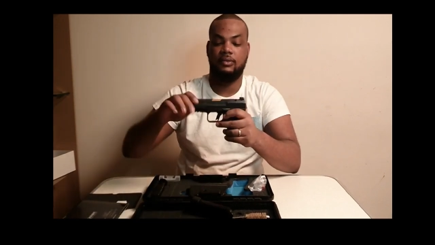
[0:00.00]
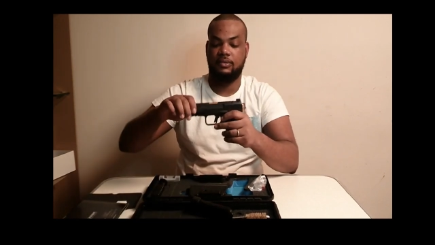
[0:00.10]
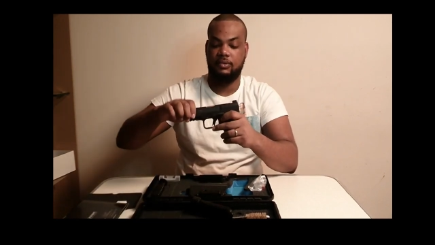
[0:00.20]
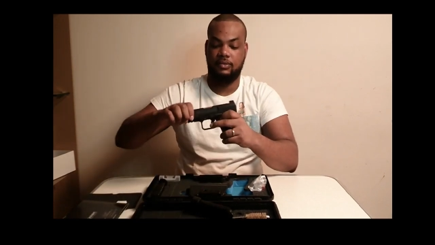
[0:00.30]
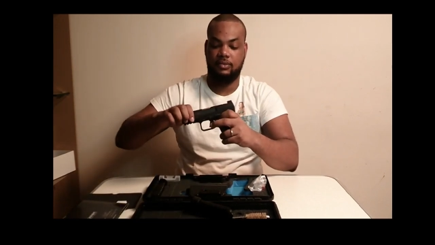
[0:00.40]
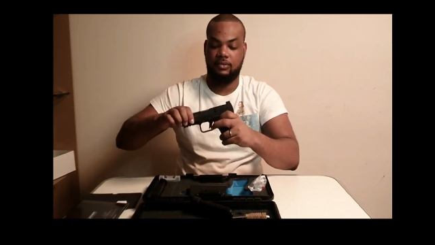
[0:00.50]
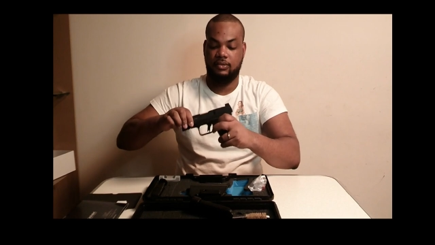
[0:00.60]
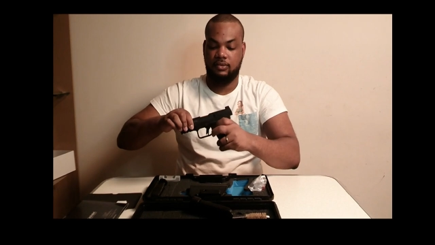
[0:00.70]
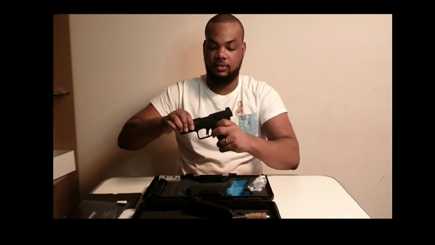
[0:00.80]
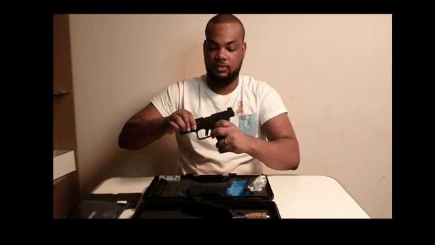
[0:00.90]

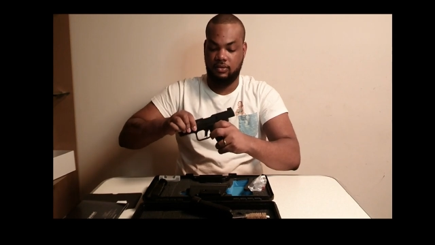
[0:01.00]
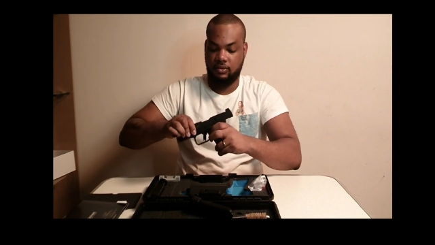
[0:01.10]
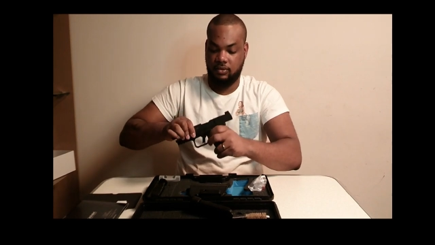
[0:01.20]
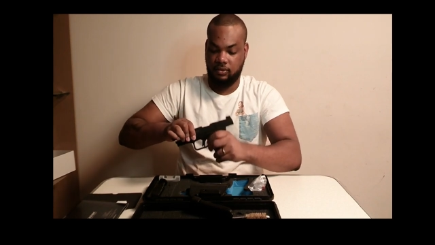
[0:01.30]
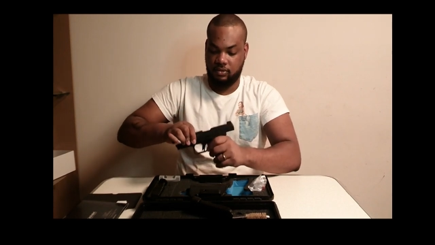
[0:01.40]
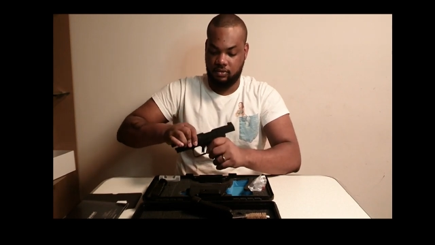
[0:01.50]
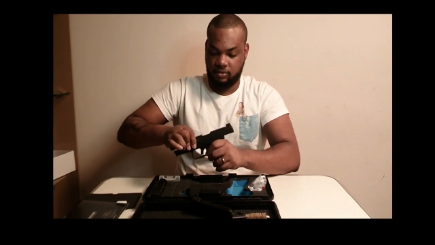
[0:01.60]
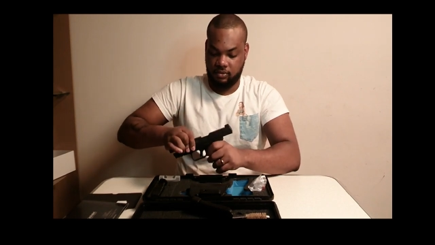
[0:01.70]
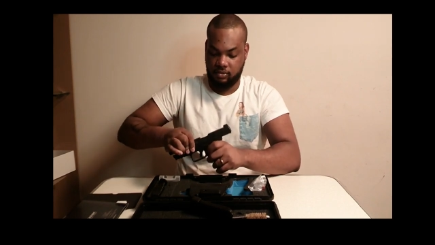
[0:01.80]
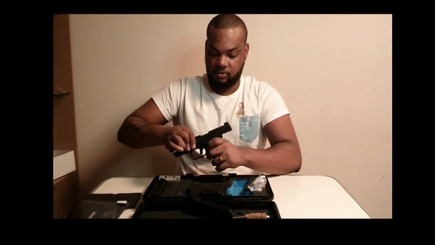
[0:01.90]

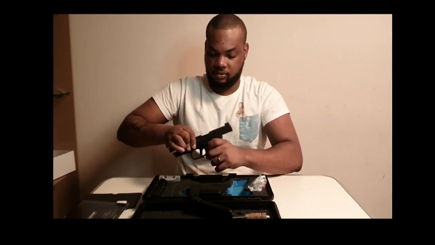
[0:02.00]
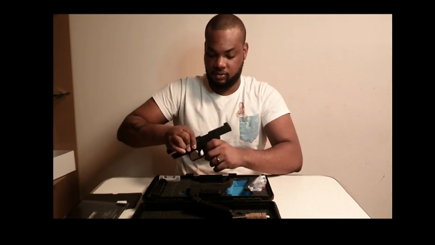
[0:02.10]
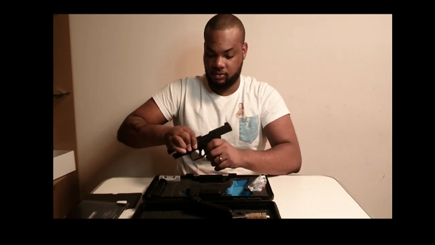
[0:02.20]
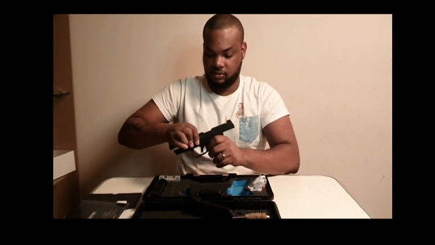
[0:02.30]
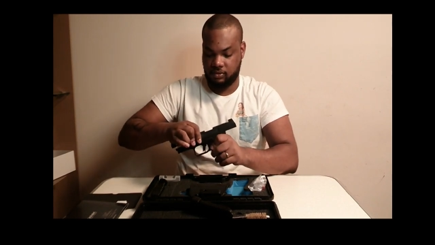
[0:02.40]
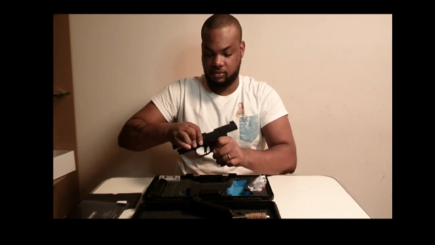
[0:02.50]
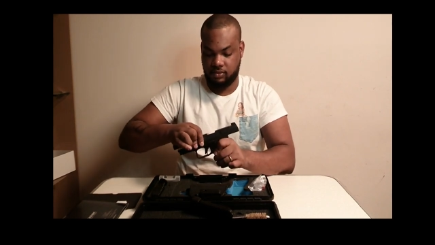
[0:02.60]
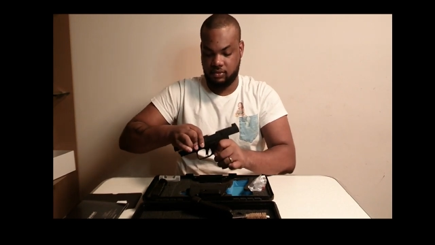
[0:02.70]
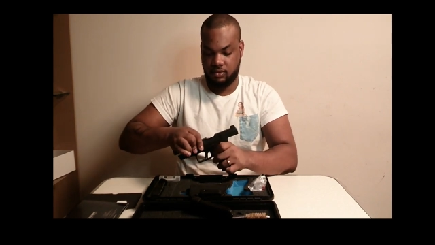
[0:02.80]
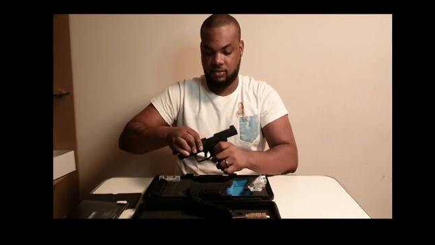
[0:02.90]

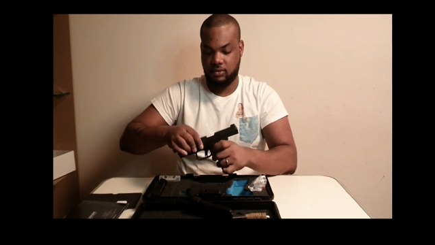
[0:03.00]
[no speech]